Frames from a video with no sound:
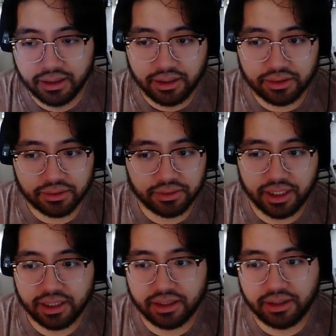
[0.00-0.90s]

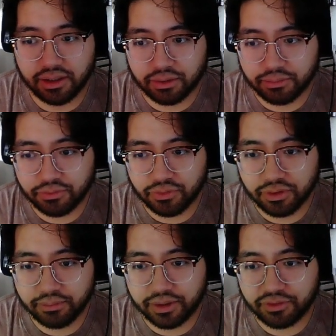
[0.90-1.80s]
the armor
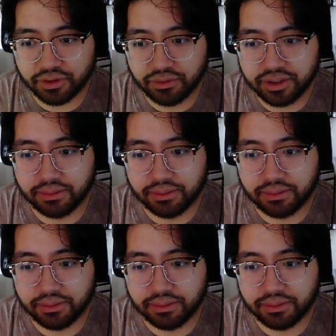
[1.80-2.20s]
form, but if you're going